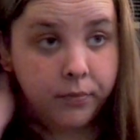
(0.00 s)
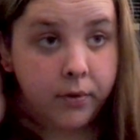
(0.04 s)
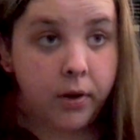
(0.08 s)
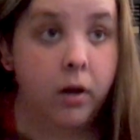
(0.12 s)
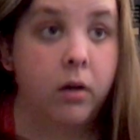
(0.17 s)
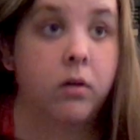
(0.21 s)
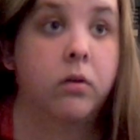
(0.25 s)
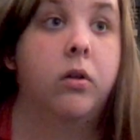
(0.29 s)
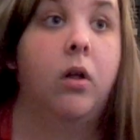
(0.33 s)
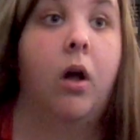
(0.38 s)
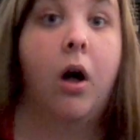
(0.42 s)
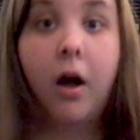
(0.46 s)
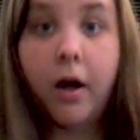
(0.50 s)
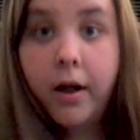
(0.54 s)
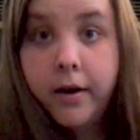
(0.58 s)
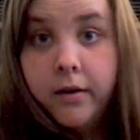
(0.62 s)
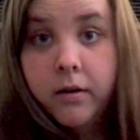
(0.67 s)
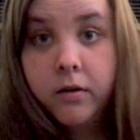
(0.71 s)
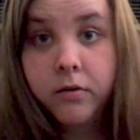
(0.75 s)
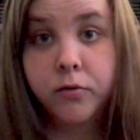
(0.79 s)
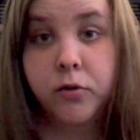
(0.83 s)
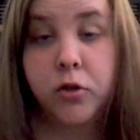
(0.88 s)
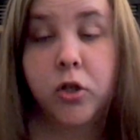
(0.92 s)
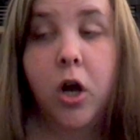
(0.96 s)
A lot
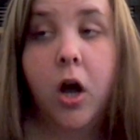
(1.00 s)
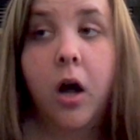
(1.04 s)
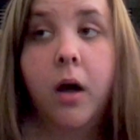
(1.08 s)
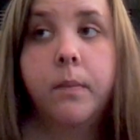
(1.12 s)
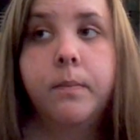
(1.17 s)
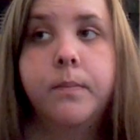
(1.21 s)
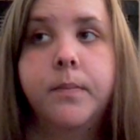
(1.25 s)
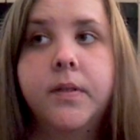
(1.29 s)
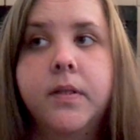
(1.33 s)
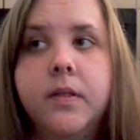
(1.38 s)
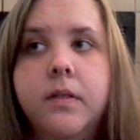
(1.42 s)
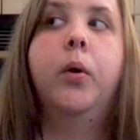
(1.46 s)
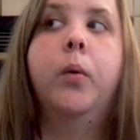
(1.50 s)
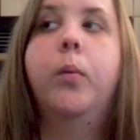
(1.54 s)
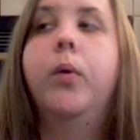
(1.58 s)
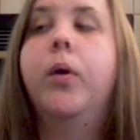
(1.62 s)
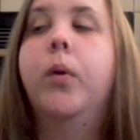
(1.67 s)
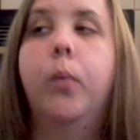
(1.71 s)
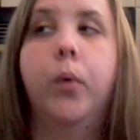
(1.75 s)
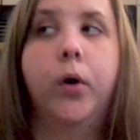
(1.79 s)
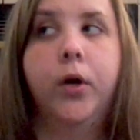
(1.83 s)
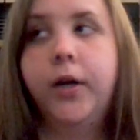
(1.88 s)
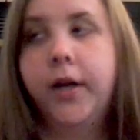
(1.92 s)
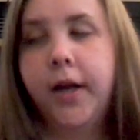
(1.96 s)
of shops. We
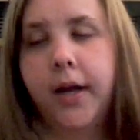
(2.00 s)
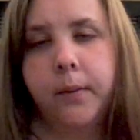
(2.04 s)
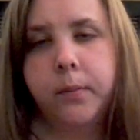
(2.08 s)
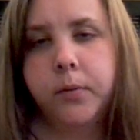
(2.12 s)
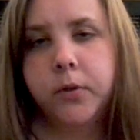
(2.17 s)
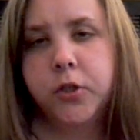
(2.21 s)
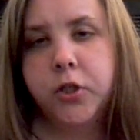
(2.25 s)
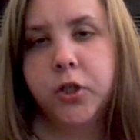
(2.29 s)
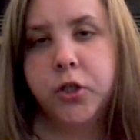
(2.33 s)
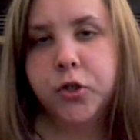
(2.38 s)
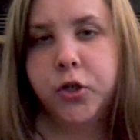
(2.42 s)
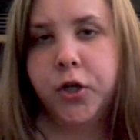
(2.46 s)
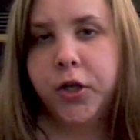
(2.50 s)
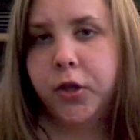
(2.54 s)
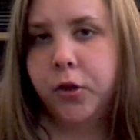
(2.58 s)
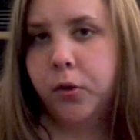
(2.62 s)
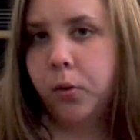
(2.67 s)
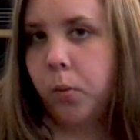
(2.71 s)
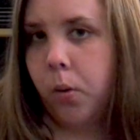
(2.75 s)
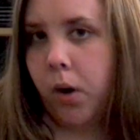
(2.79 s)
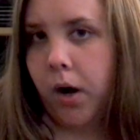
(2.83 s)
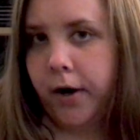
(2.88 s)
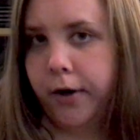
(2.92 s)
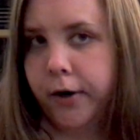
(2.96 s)
weren't able to drink the
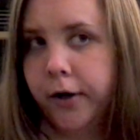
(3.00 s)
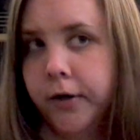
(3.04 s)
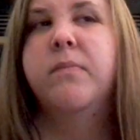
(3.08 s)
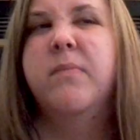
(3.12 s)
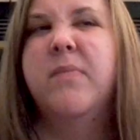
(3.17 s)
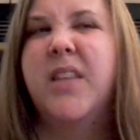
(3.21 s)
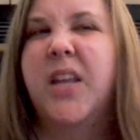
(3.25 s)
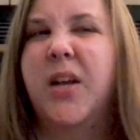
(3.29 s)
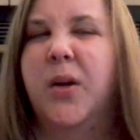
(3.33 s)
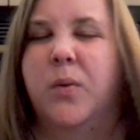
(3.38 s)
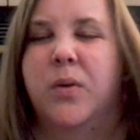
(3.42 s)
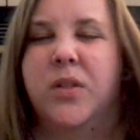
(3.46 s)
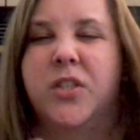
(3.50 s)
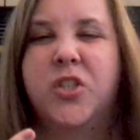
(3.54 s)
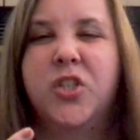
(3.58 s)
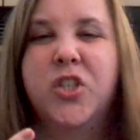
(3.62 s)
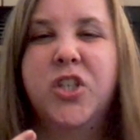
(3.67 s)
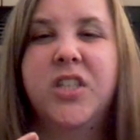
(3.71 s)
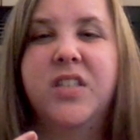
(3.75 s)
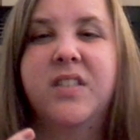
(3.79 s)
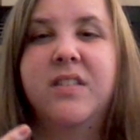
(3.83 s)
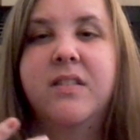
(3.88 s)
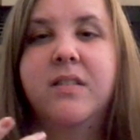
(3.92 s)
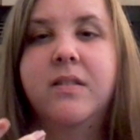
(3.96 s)
water. There was
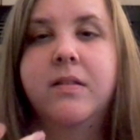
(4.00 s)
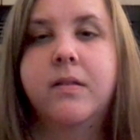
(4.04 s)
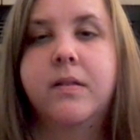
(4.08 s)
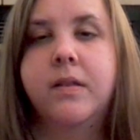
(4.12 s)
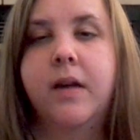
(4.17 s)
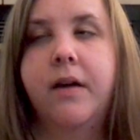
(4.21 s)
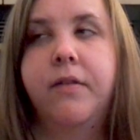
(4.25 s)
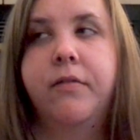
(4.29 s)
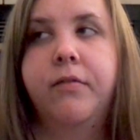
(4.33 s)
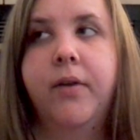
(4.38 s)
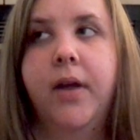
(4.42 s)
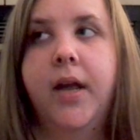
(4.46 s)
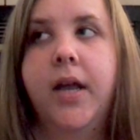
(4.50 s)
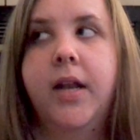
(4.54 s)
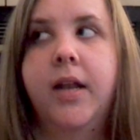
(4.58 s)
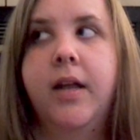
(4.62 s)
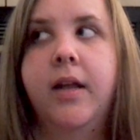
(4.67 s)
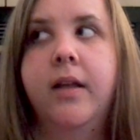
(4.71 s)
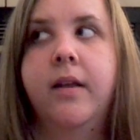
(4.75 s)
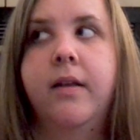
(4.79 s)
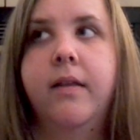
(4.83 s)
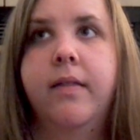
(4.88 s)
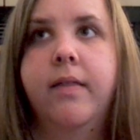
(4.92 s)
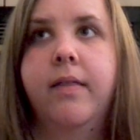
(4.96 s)
just stuff in
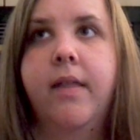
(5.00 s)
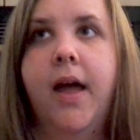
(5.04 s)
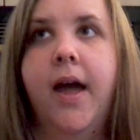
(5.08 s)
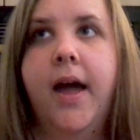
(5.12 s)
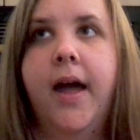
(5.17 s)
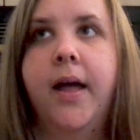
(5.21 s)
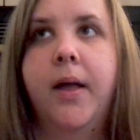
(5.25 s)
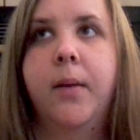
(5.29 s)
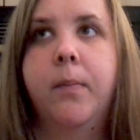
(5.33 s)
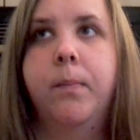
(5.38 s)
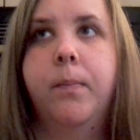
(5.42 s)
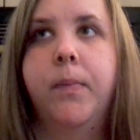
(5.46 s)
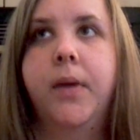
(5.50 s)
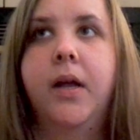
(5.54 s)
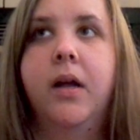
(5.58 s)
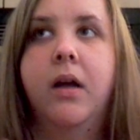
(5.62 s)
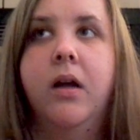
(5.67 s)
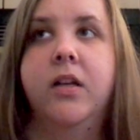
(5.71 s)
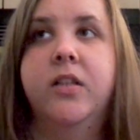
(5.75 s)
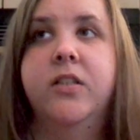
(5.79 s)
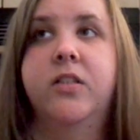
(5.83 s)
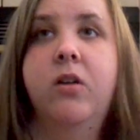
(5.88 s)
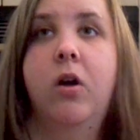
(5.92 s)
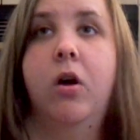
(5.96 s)
it that,
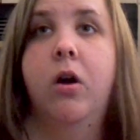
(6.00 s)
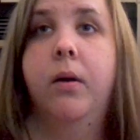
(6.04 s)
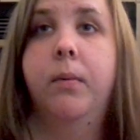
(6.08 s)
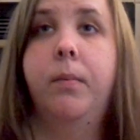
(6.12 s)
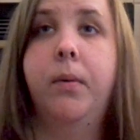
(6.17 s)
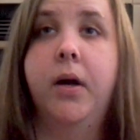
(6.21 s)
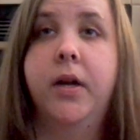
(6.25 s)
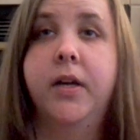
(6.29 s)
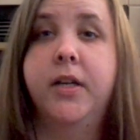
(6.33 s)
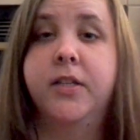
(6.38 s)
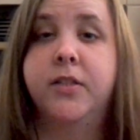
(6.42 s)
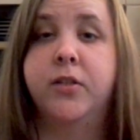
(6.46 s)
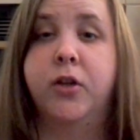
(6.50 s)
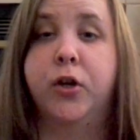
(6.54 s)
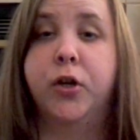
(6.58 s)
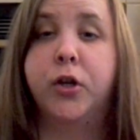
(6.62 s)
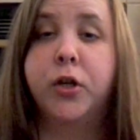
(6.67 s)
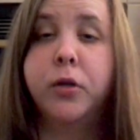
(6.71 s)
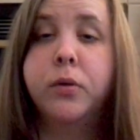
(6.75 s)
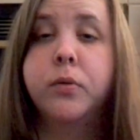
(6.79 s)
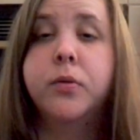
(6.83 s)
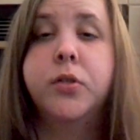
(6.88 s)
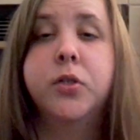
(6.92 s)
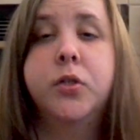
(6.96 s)
because our bodies aren't
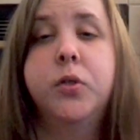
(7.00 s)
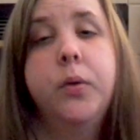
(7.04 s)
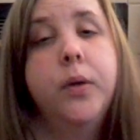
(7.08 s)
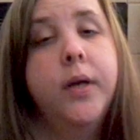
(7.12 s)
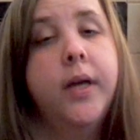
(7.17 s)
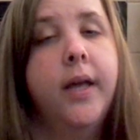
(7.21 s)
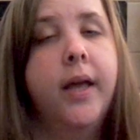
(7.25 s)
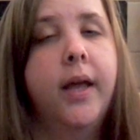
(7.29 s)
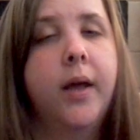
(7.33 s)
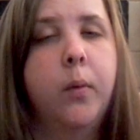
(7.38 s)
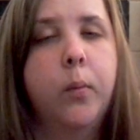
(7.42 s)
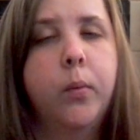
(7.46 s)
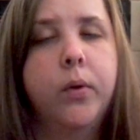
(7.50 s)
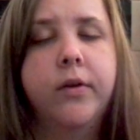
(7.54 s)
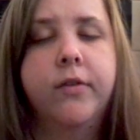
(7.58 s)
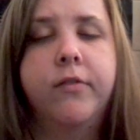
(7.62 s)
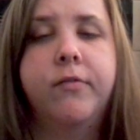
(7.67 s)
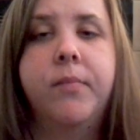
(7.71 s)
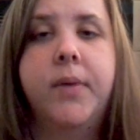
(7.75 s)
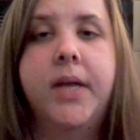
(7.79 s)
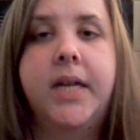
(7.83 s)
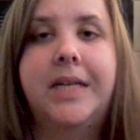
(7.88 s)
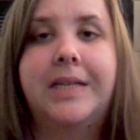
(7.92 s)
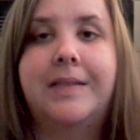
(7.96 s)
used to it, it would have
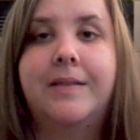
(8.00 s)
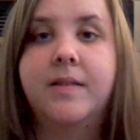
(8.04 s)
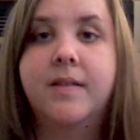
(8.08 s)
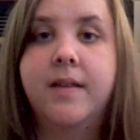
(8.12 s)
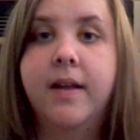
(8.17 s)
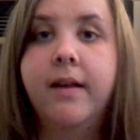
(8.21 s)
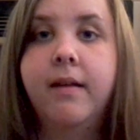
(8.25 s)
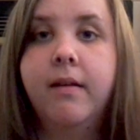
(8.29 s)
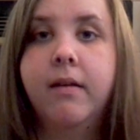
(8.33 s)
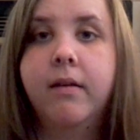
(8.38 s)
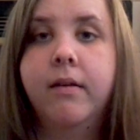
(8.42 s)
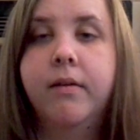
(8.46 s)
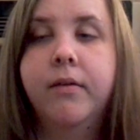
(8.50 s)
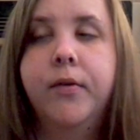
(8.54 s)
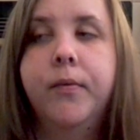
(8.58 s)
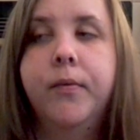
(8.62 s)
made us sick.